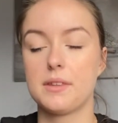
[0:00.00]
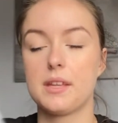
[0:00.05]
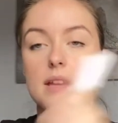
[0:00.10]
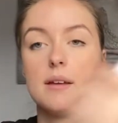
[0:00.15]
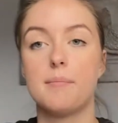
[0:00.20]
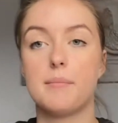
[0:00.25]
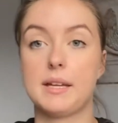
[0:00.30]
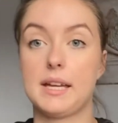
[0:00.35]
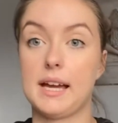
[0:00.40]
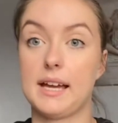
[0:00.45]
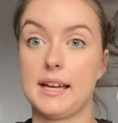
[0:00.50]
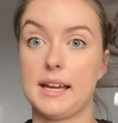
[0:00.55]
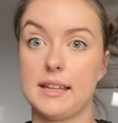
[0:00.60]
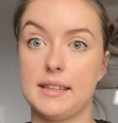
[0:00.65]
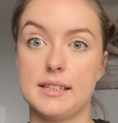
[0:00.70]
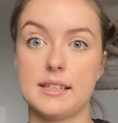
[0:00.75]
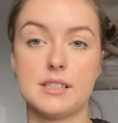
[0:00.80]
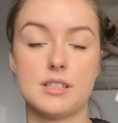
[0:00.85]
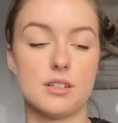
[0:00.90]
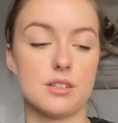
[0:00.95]
But yeah, again,
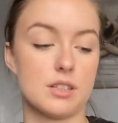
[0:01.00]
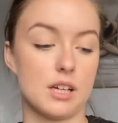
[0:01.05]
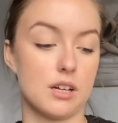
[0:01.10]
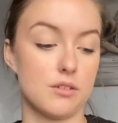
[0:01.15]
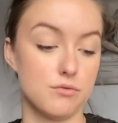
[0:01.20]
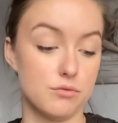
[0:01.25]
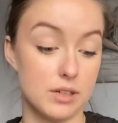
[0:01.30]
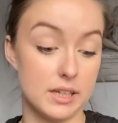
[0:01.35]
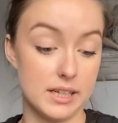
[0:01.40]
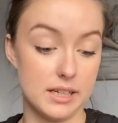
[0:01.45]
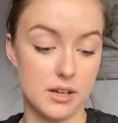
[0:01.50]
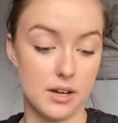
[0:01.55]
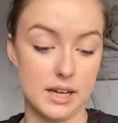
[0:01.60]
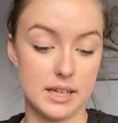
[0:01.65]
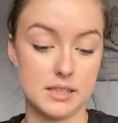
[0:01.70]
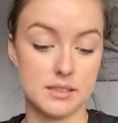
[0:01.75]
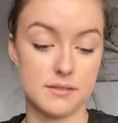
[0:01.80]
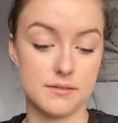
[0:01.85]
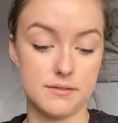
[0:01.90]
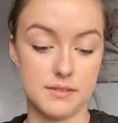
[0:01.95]
this looks like a really nice
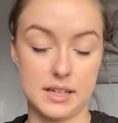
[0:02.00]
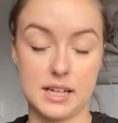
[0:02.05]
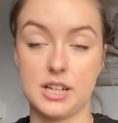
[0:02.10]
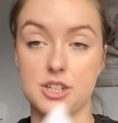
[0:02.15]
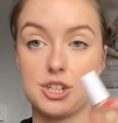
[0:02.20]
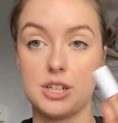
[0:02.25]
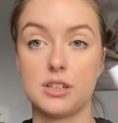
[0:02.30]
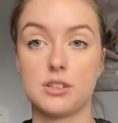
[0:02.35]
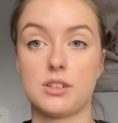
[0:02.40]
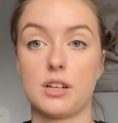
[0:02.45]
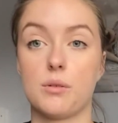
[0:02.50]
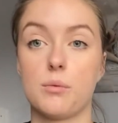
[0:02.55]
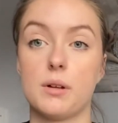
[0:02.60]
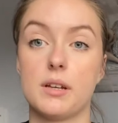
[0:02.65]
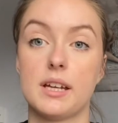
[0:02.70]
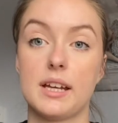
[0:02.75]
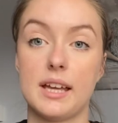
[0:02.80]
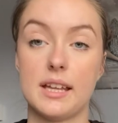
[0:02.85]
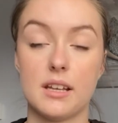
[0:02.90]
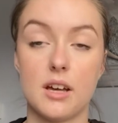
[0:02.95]
finish. It looks like one
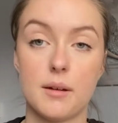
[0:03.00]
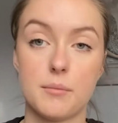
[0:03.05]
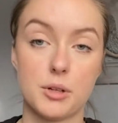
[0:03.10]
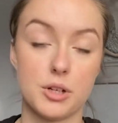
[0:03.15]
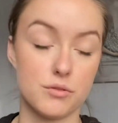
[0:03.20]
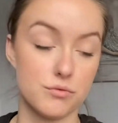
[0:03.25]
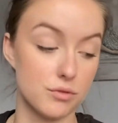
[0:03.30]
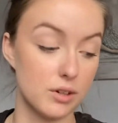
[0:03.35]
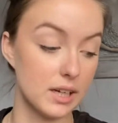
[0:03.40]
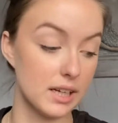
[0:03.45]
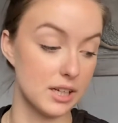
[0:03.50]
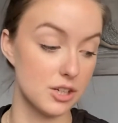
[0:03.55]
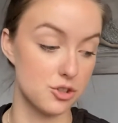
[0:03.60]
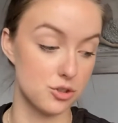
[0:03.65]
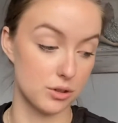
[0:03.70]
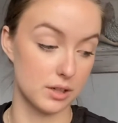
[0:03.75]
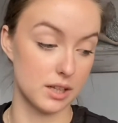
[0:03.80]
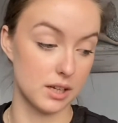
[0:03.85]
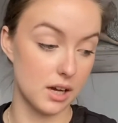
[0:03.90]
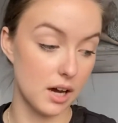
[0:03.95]
again that I'm going to really enjoy
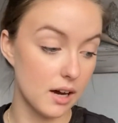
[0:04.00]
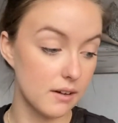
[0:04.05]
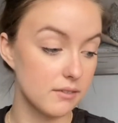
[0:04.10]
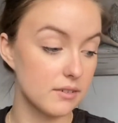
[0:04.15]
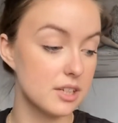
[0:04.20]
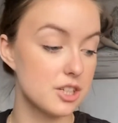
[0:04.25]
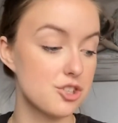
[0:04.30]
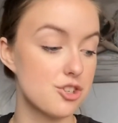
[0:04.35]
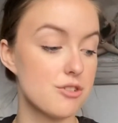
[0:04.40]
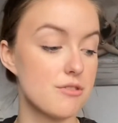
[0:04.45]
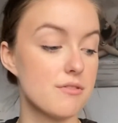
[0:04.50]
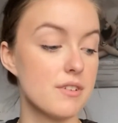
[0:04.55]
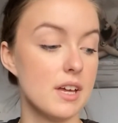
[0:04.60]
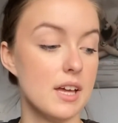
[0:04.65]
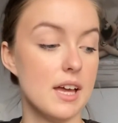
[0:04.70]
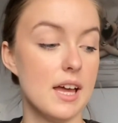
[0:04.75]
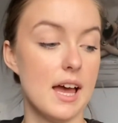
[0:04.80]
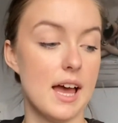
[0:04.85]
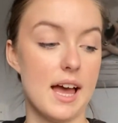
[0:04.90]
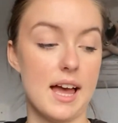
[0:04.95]
the coverage of,
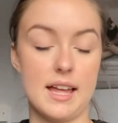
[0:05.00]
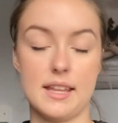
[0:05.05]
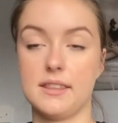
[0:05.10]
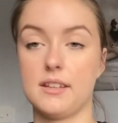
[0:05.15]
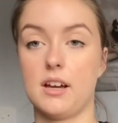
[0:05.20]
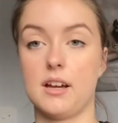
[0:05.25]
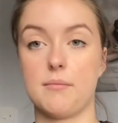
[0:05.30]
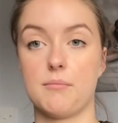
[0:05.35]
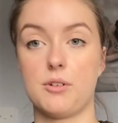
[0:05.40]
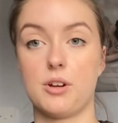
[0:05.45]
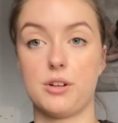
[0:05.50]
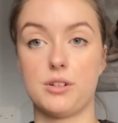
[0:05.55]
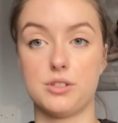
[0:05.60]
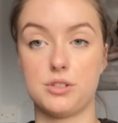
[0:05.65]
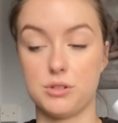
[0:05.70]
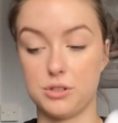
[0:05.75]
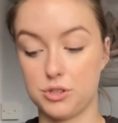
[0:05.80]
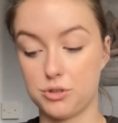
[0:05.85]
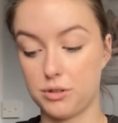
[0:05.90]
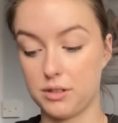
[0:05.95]
and that I'm going to
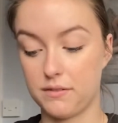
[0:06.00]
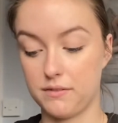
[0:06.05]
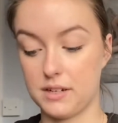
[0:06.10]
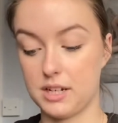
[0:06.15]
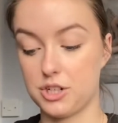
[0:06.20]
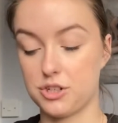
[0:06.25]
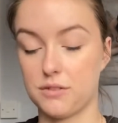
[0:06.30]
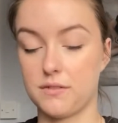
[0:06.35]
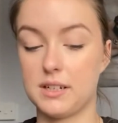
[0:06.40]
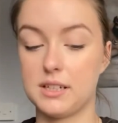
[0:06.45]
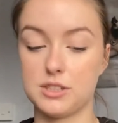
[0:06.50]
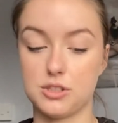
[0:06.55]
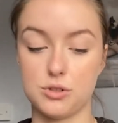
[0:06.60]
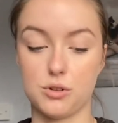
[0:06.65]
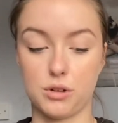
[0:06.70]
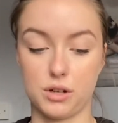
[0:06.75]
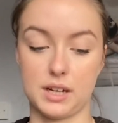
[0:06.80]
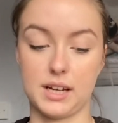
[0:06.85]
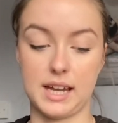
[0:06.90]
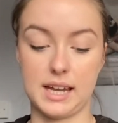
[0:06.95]
enjoy the finish of, and it's not
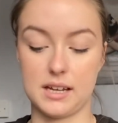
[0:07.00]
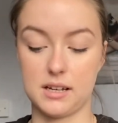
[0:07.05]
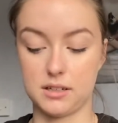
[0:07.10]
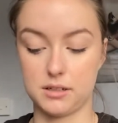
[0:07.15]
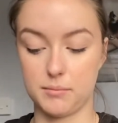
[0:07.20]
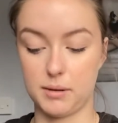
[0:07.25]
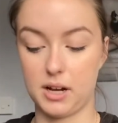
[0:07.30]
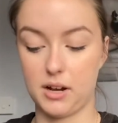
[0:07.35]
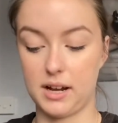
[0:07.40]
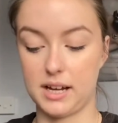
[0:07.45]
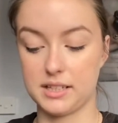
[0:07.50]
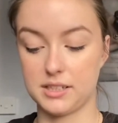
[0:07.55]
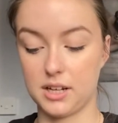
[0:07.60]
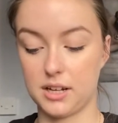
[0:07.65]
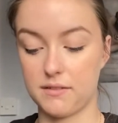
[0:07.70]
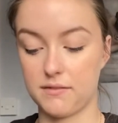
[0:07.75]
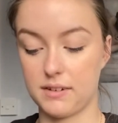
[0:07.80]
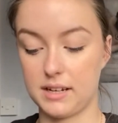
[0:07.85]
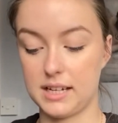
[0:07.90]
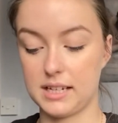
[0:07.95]
going to cake under my eyes
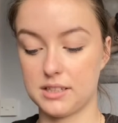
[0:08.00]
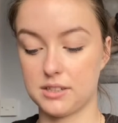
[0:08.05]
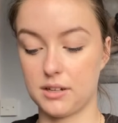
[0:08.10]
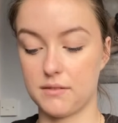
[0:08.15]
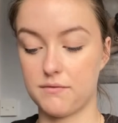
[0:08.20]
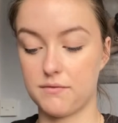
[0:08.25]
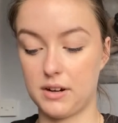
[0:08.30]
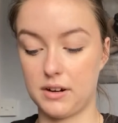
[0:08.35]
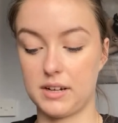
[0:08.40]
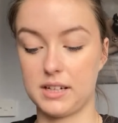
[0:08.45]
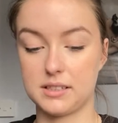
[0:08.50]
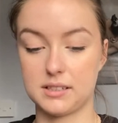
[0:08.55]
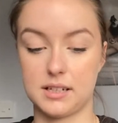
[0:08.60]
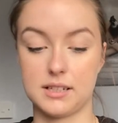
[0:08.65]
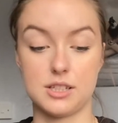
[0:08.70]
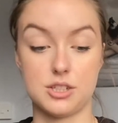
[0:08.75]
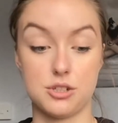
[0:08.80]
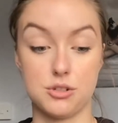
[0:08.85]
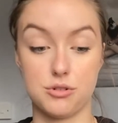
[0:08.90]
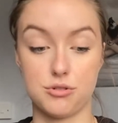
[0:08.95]
hopefully, I'm very excited
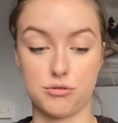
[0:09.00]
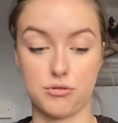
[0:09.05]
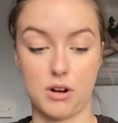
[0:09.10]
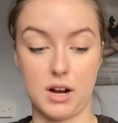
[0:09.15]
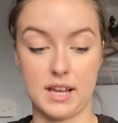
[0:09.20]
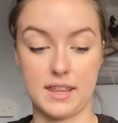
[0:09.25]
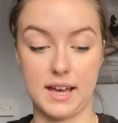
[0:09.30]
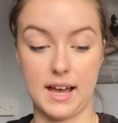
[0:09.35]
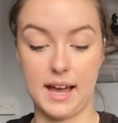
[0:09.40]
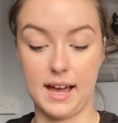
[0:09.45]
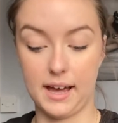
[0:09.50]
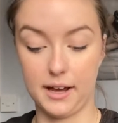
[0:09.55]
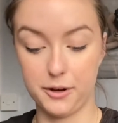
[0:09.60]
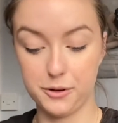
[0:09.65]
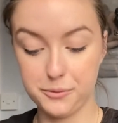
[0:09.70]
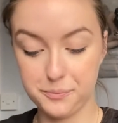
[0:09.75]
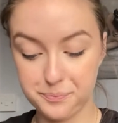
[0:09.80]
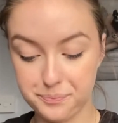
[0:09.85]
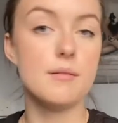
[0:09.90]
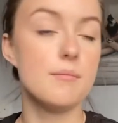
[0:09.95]
to try that out.
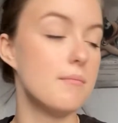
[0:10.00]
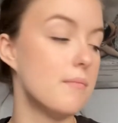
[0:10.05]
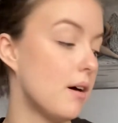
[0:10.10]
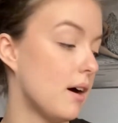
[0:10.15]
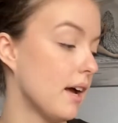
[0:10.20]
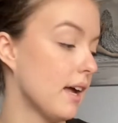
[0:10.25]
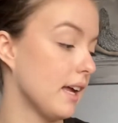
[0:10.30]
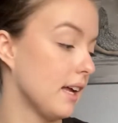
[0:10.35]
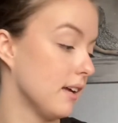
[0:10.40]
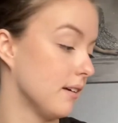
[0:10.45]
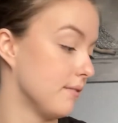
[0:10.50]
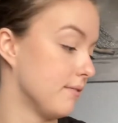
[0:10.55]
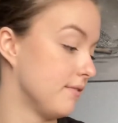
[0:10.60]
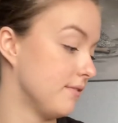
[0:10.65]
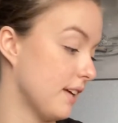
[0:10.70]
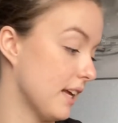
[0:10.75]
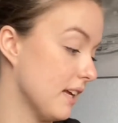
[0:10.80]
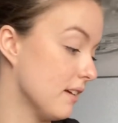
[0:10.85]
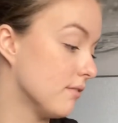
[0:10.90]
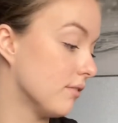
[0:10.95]
My
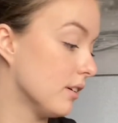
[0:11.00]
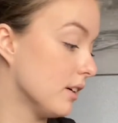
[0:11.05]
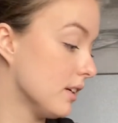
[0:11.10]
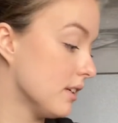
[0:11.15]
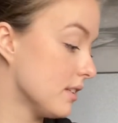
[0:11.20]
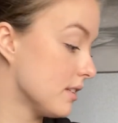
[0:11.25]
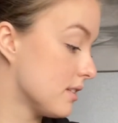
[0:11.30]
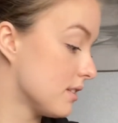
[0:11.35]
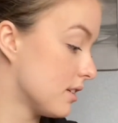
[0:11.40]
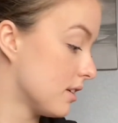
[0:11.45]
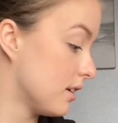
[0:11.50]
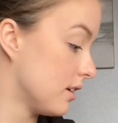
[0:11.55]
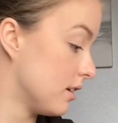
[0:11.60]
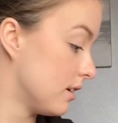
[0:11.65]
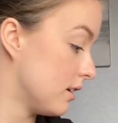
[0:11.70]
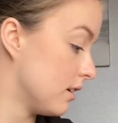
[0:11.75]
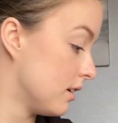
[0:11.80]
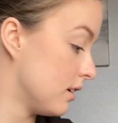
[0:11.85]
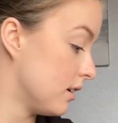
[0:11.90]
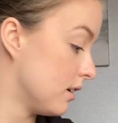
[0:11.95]
favourite
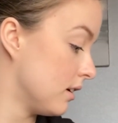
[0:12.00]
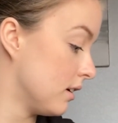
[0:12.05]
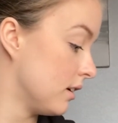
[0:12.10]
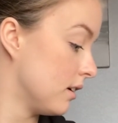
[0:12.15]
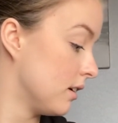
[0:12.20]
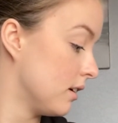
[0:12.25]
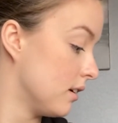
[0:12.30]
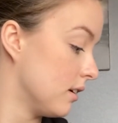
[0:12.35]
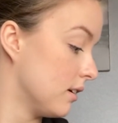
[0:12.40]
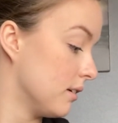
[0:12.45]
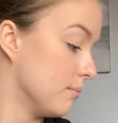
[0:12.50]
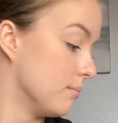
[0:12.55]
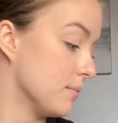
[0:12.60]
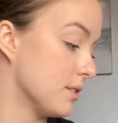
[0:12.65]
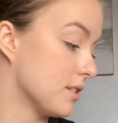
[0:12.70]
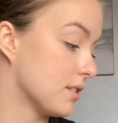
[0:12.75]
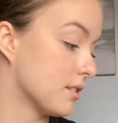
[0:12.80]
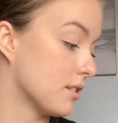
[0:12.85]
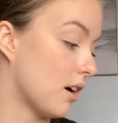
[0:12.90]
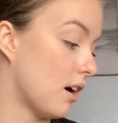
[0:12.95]

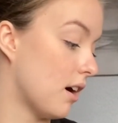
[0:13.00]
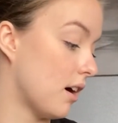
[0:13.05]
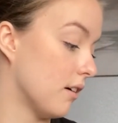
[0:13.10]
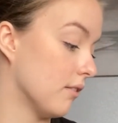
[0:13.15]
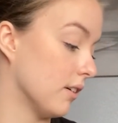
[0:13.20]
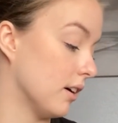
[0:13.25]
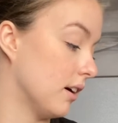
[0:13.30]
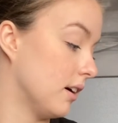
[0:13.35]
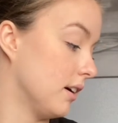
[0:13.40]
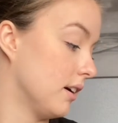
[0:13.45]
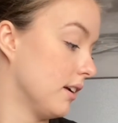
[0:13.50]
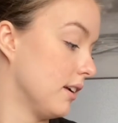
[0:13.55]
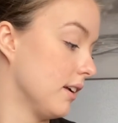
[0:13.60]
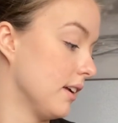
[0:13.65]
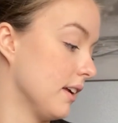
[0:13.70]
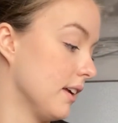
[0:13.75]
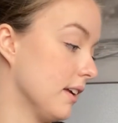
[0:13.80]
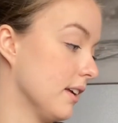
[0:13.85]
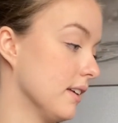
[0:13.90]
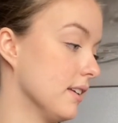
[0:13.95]
mascara
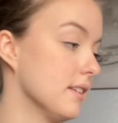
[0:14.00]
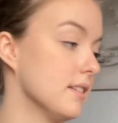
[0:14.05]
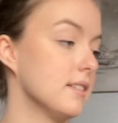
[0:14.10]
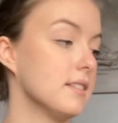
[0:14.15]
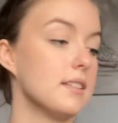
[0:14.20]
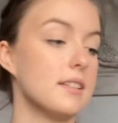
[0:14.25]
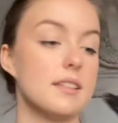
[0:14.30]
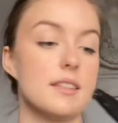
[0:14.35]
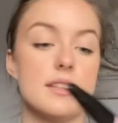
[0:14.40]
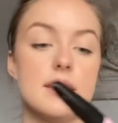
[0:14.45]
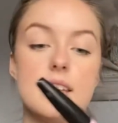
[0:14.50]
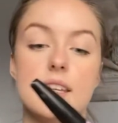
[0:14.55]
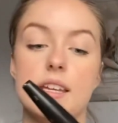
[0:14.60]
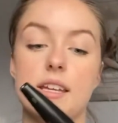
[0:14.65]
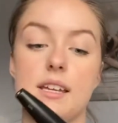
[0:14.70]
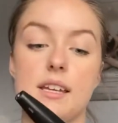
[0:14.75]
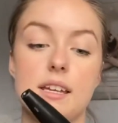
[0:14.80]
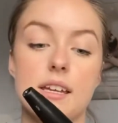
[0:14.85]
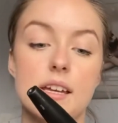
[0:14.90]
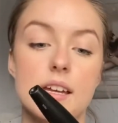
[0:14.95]
is
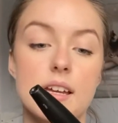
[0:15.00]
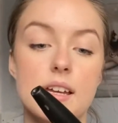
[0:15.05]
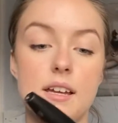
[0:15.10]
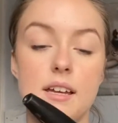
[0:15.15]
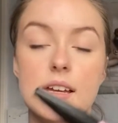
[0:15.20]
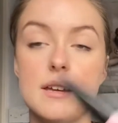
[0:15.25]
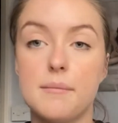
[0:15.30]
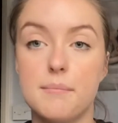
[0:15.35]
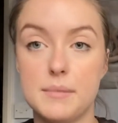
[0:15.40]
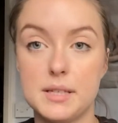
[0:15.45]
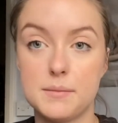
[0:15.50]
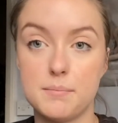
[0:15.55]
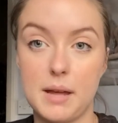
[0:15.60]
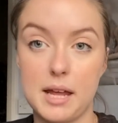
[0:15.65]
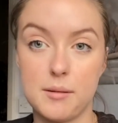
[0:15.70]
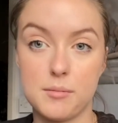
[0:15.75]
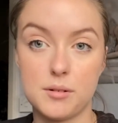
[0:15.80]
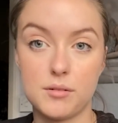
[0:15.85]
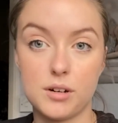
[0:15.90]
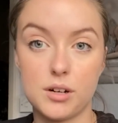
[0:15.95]
the Miss
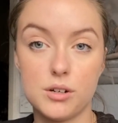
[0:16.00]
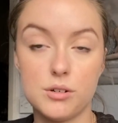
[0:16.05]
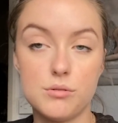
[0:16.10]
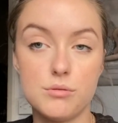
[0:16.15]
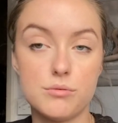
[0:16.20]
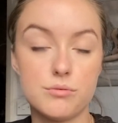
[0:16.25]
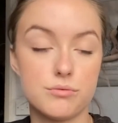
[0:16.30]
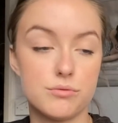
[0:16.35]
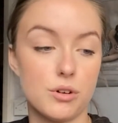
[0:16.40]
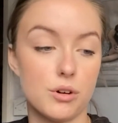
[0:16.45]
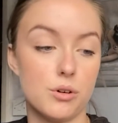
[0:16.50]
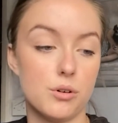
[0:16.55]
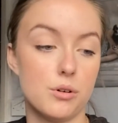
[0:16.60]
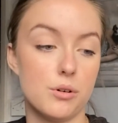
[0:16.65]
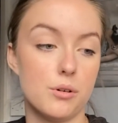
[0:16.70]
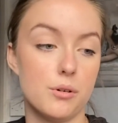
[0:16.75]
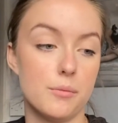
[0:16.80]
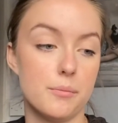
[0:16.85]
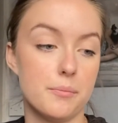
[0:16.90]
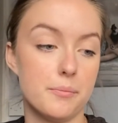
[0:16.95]
Baby Roll
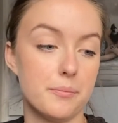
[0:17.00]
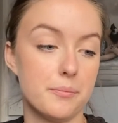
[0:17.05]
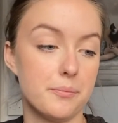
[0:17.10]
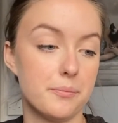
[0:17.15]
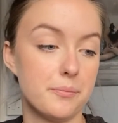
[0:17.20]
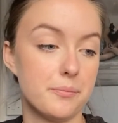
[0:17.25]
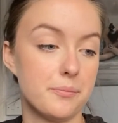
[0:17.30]
from